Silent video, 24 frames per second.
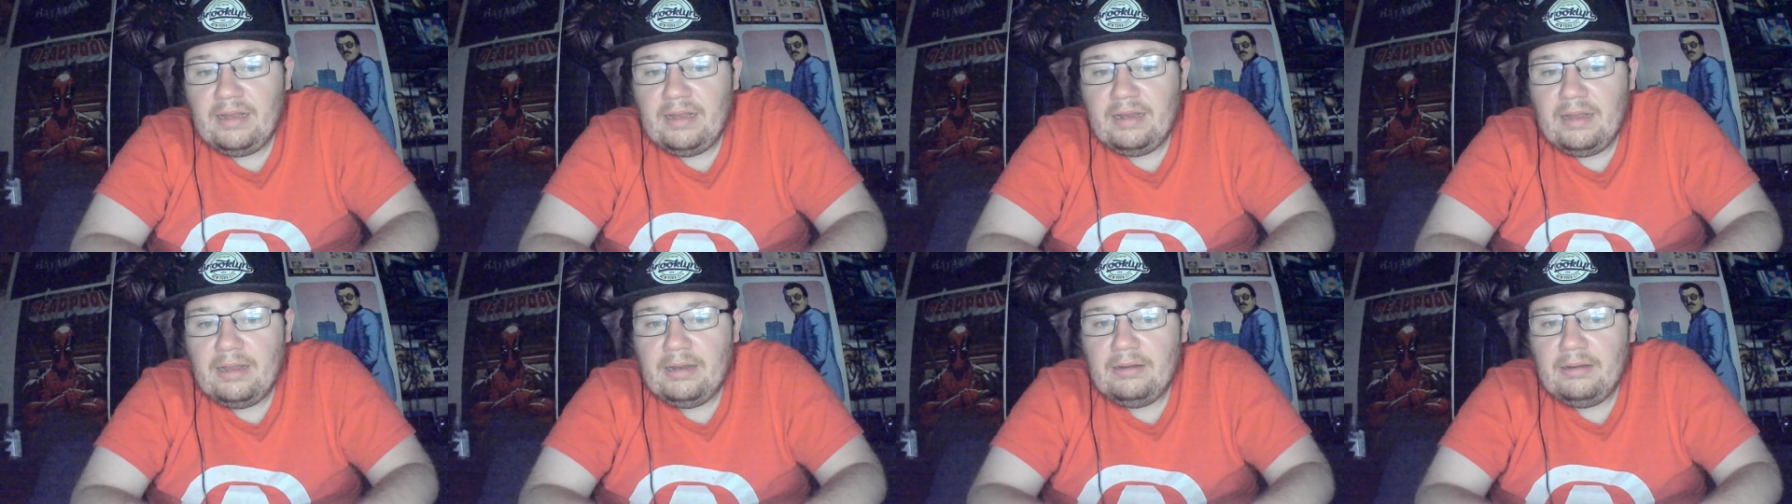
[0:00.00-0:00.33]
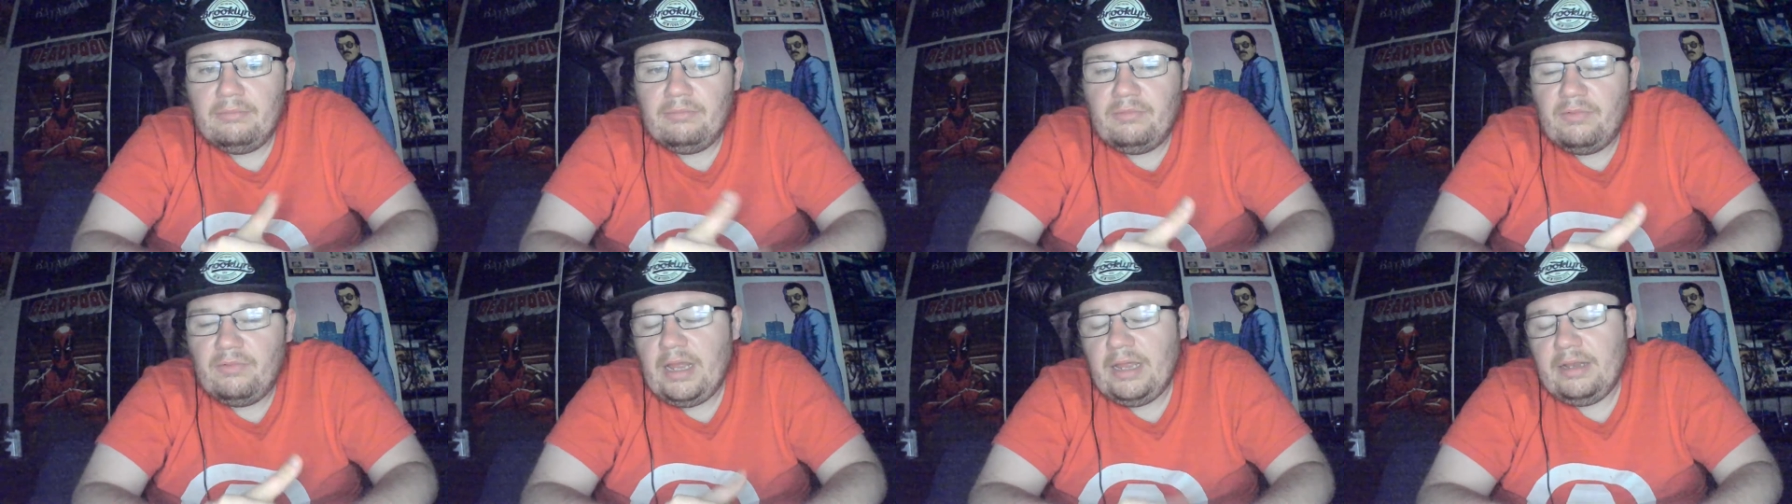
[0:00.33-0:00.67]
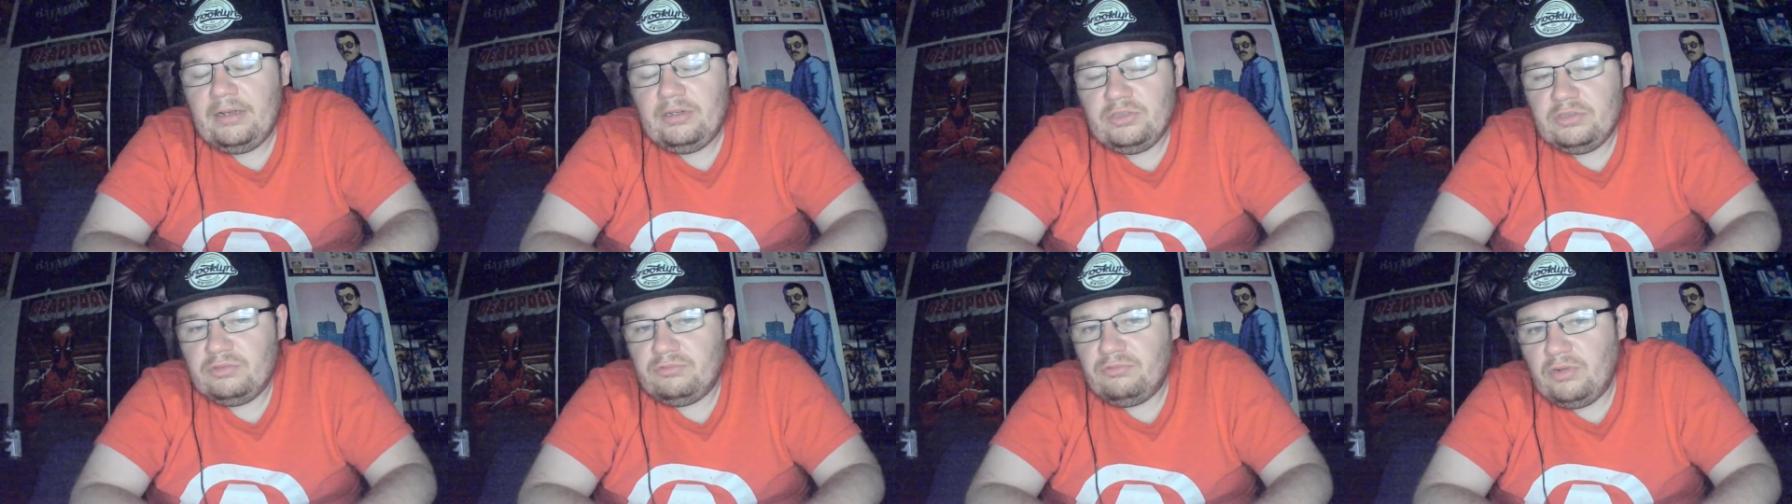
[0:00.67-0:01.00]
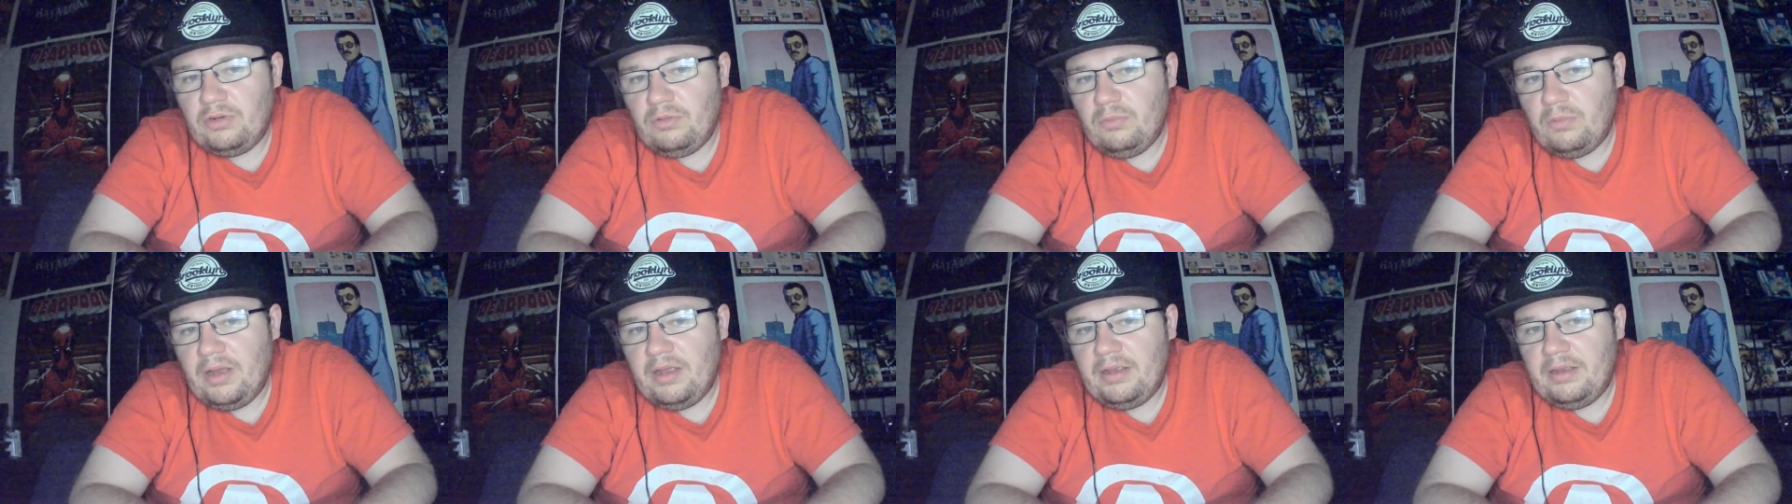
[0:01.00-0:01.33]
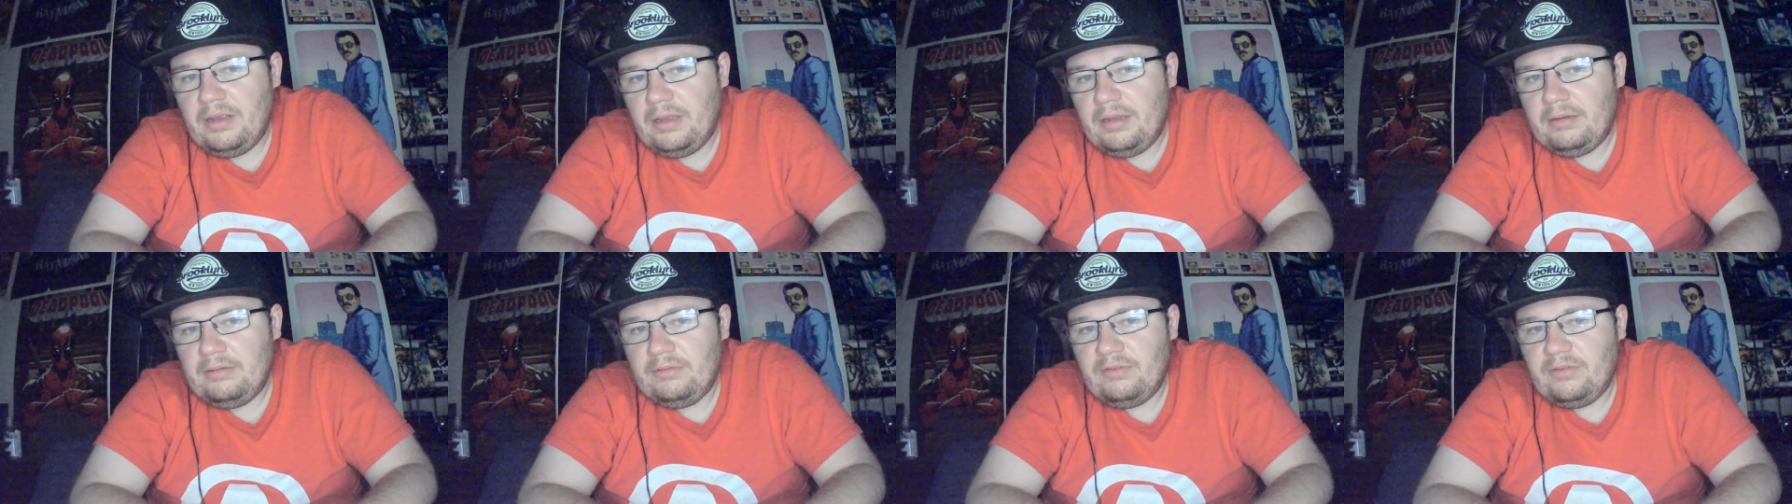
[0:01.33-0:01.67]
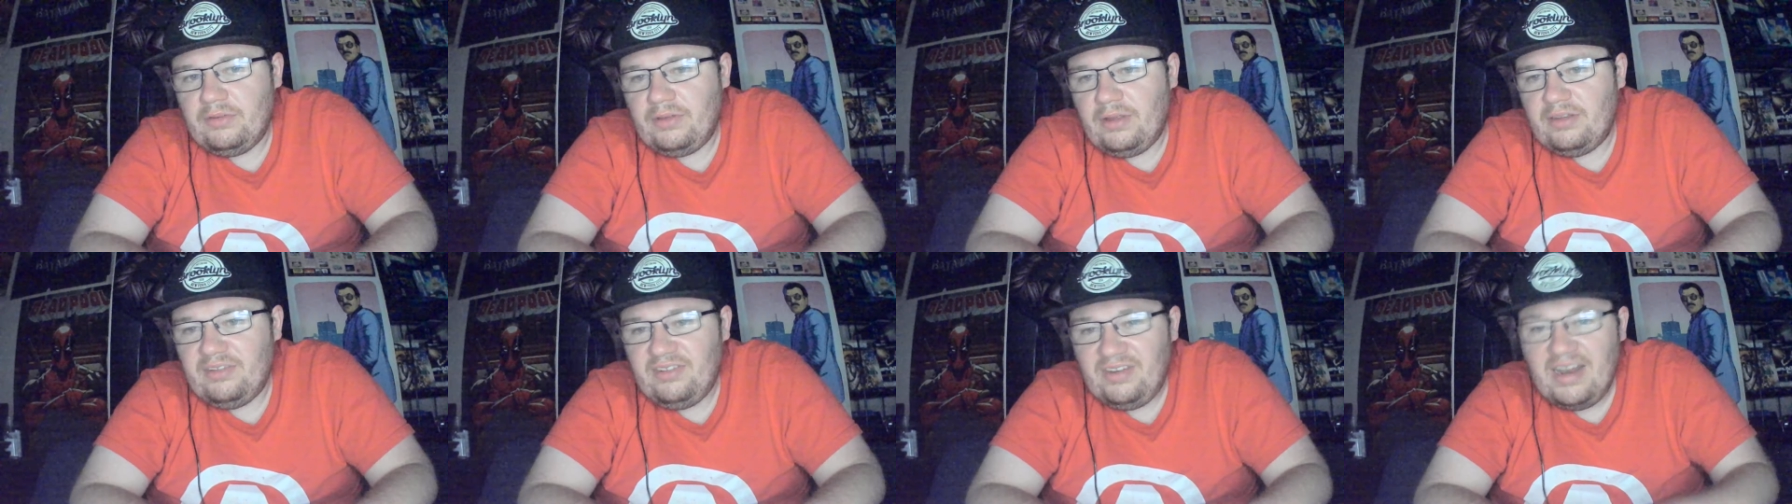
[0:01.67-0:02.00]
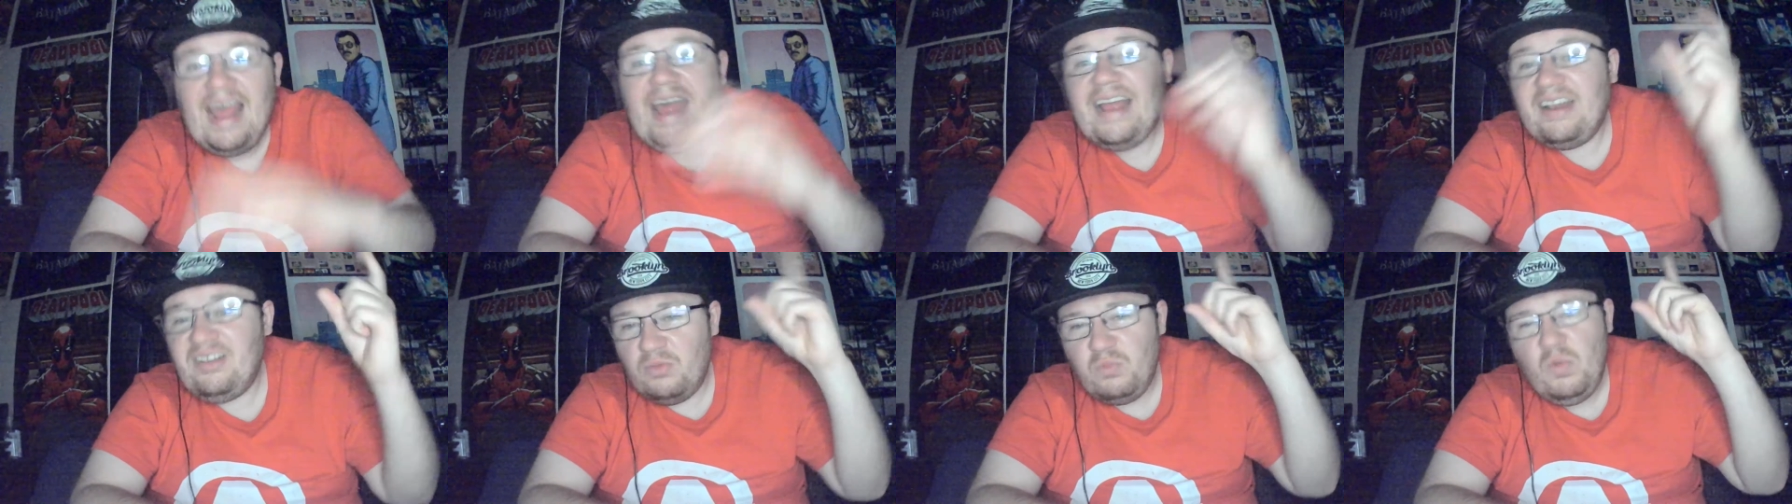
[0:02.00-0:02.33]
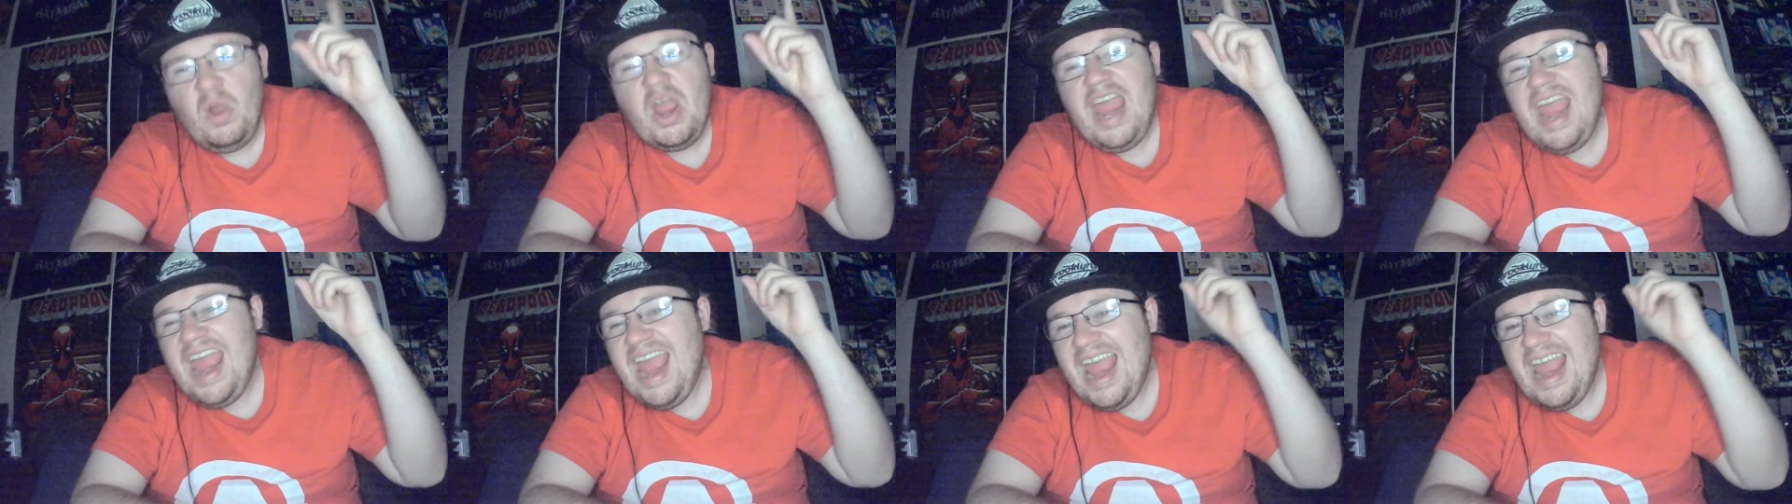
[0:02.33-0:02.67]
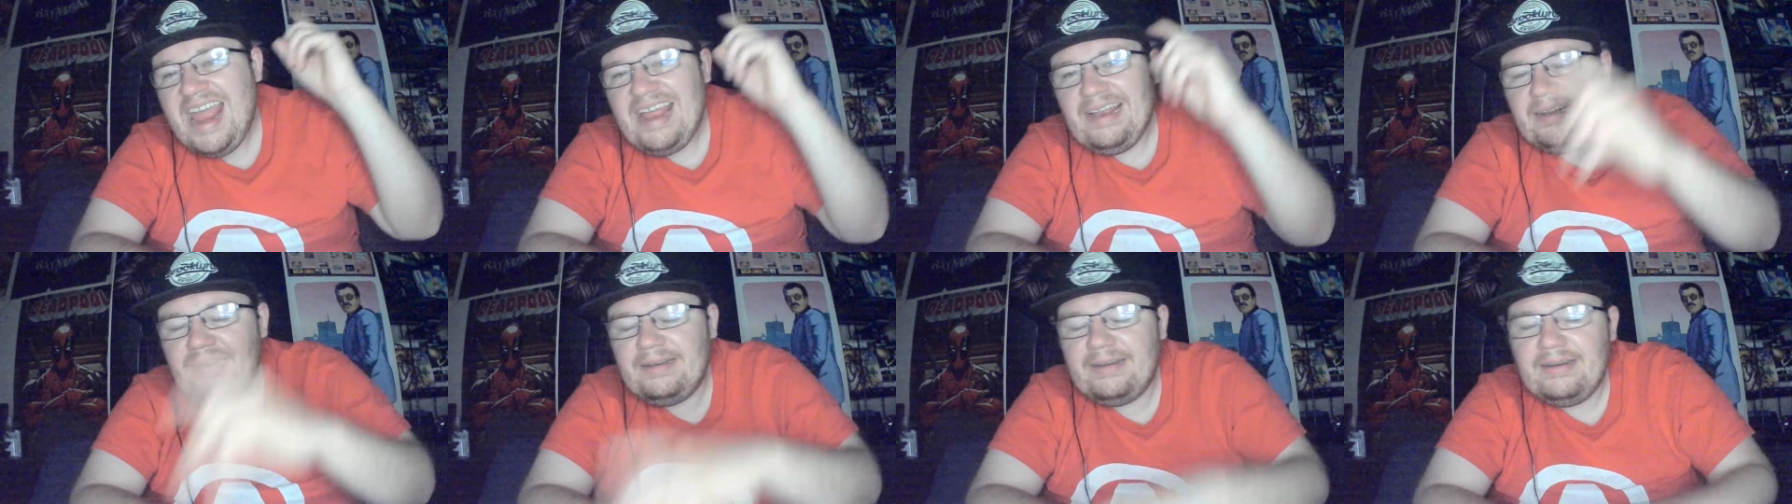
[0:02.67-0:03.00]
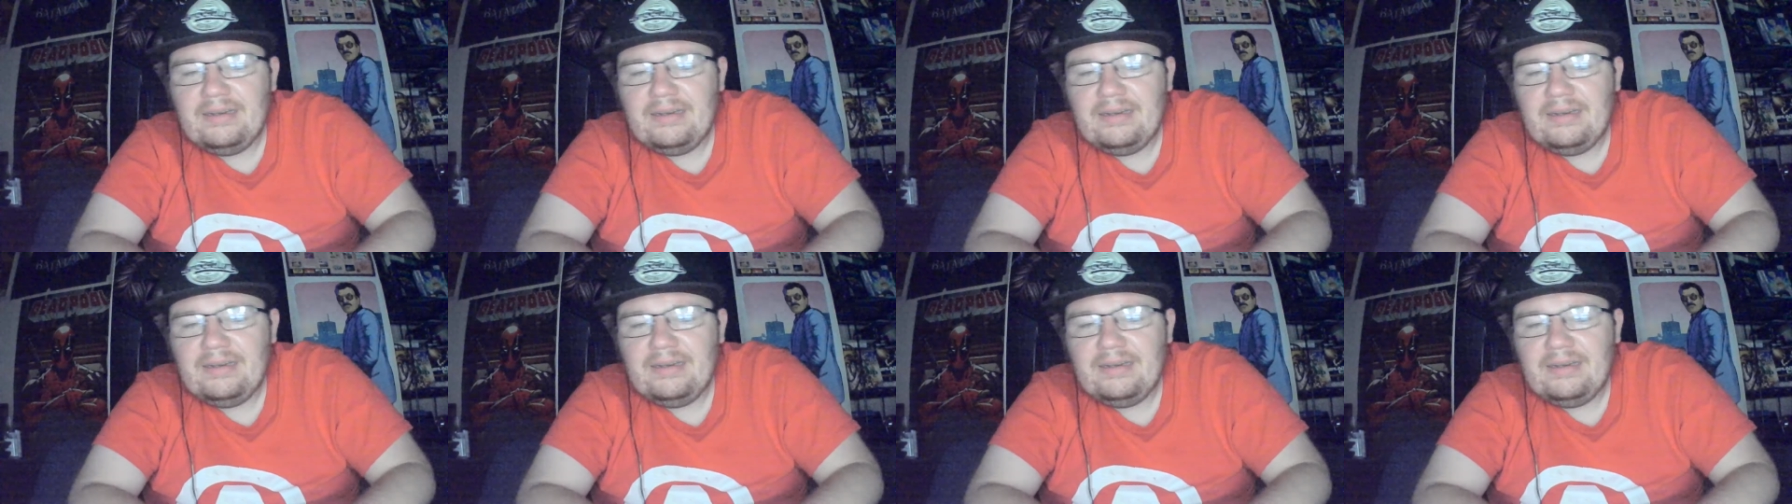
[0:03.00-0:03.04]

and then they just run away and says, next week!